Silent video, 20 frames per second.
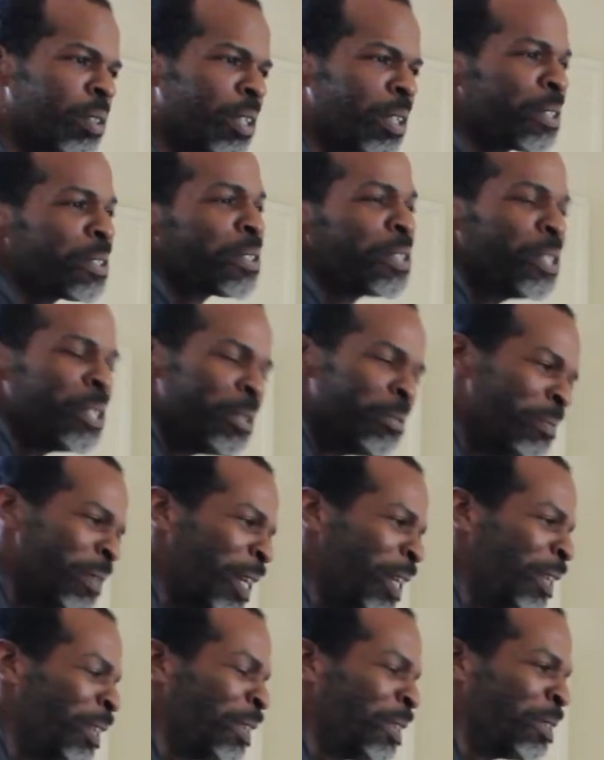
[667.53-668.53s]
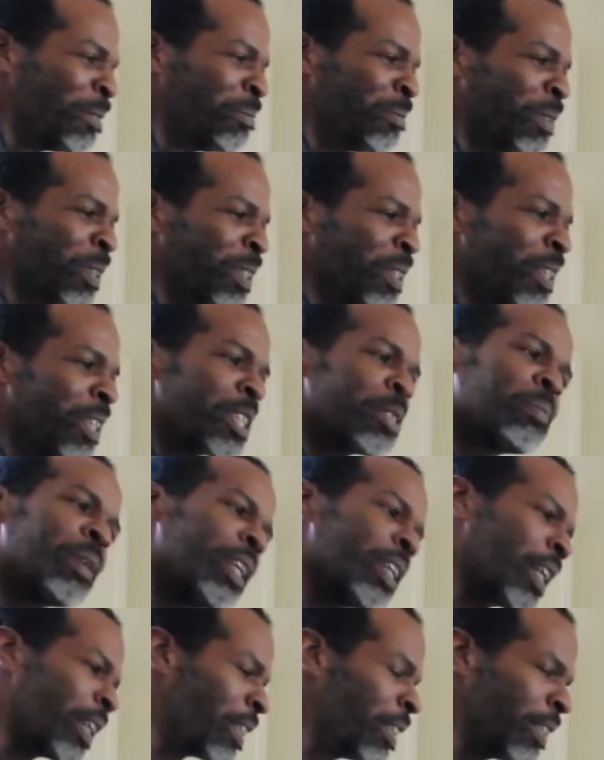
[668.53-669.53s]
I said, man,
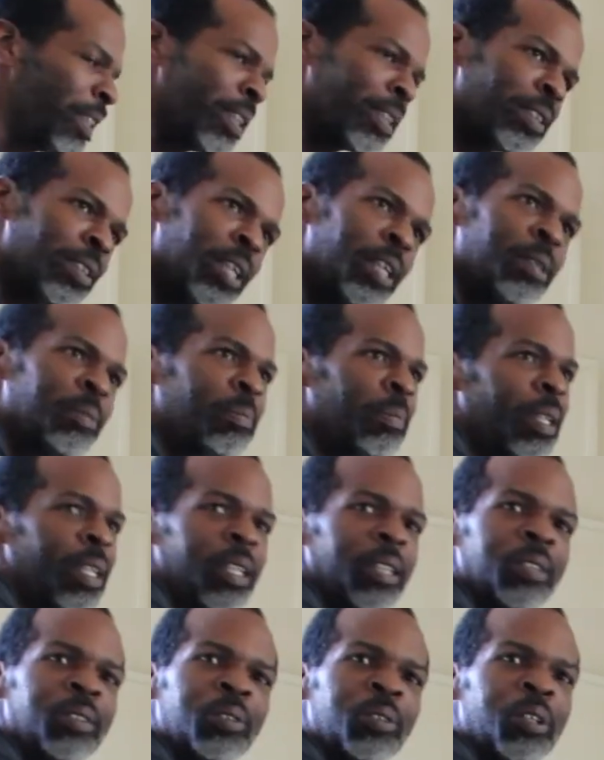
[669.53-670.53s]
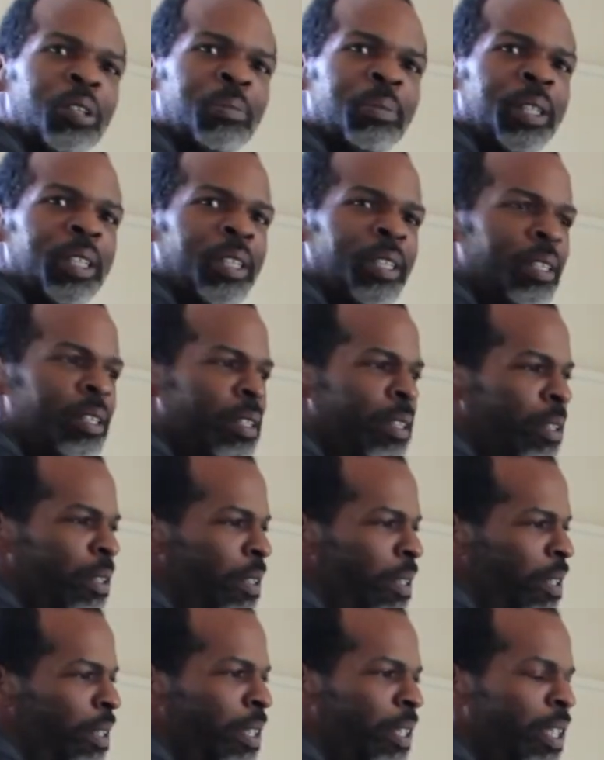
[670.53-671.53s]
I gotta get that tape, man. You know what I mean?
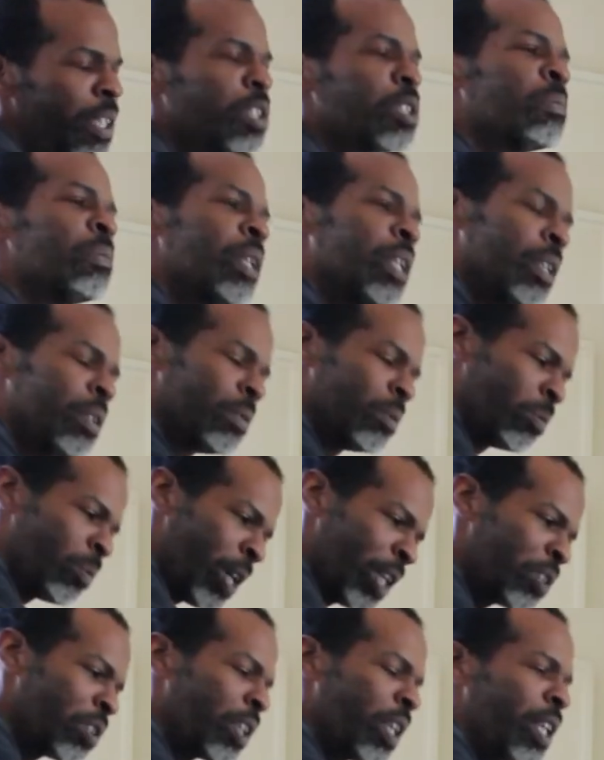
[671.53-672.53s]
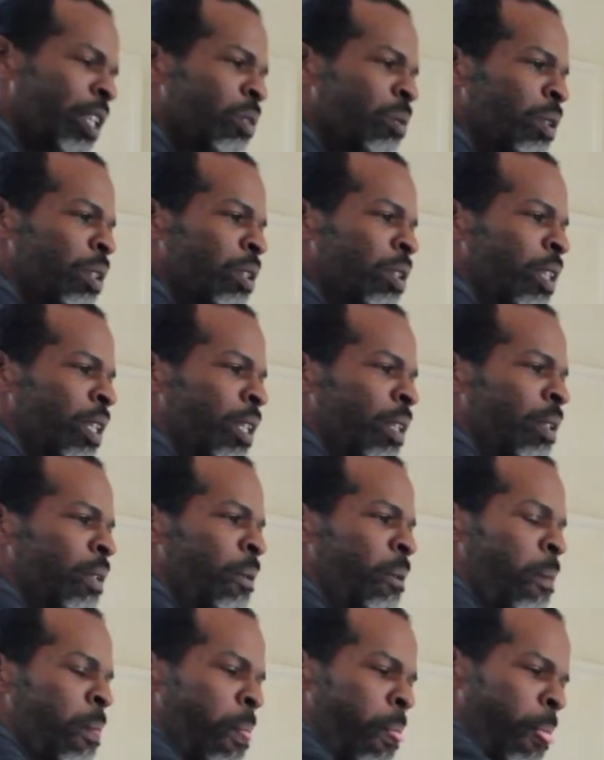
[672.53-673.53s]
He said, man, write your address down
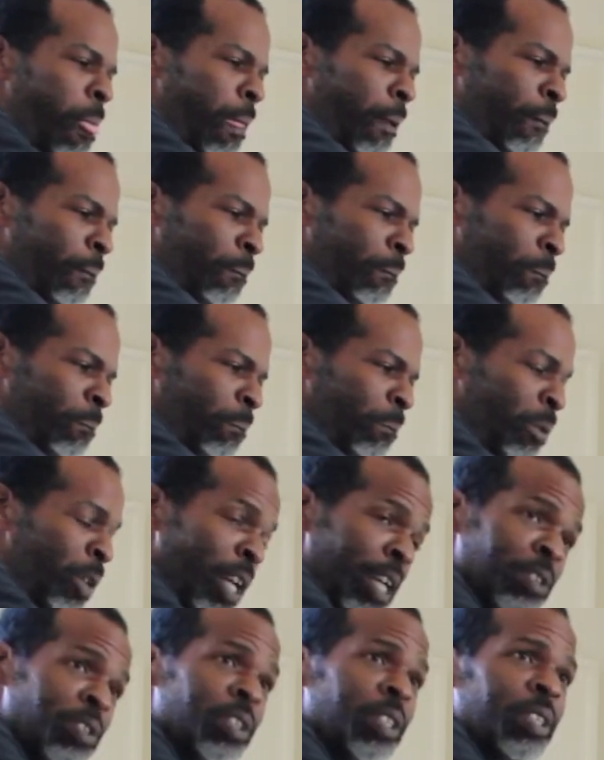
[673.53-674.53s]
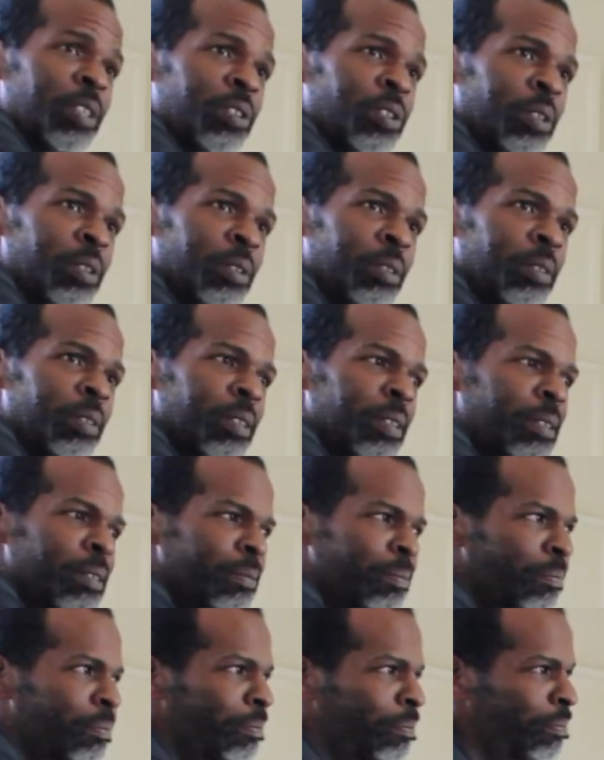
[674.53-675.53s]
and I'll send it to you.
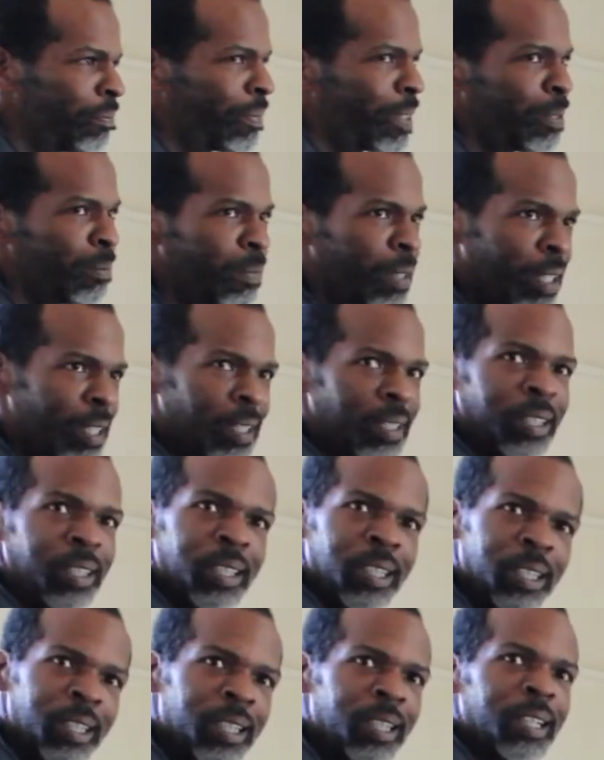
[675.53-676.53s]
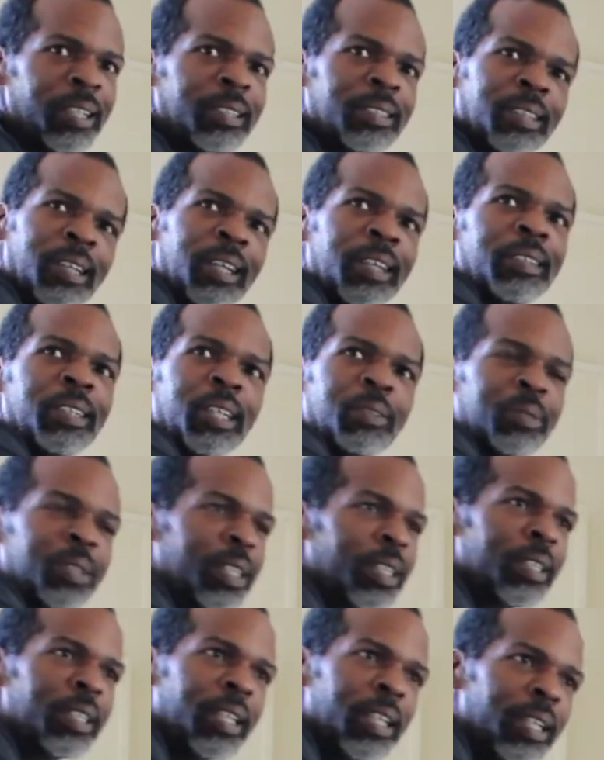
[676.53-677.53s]
I'm like, yeah, I'll never
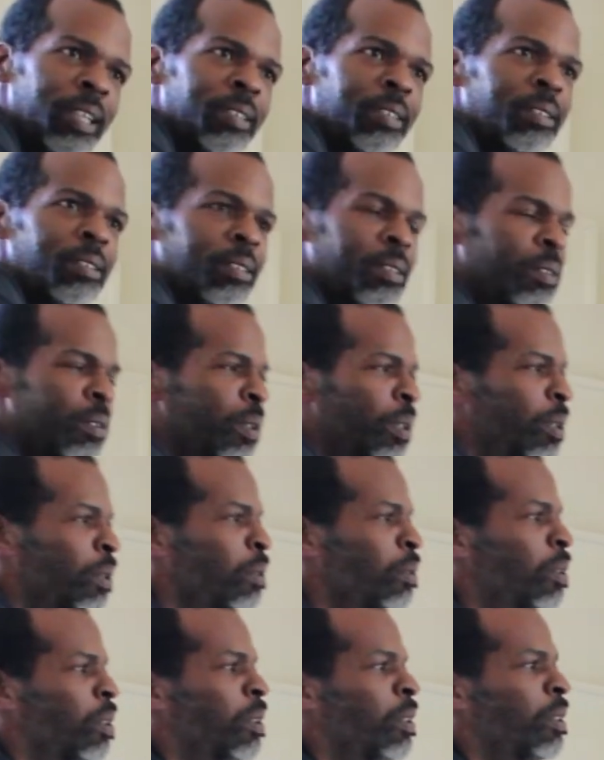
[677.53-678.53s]
get that, you know.